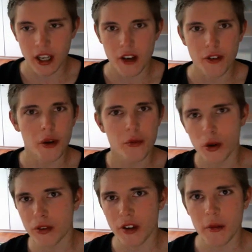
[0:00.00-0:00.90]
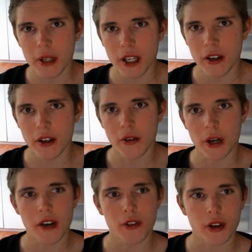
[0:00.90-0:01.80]
very poor family or
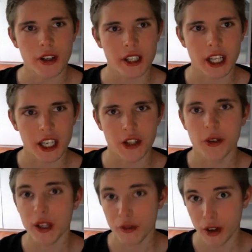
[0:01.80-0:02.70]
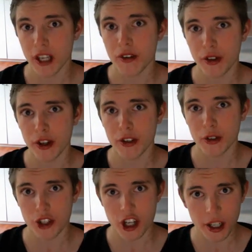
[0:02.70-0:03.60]
whatever, and, like, your
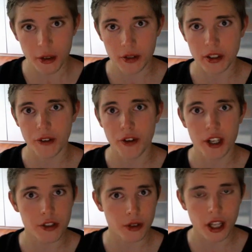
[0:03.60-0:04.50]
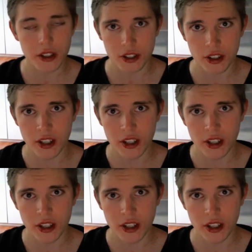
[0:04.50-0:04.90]
childhood affects you a lot.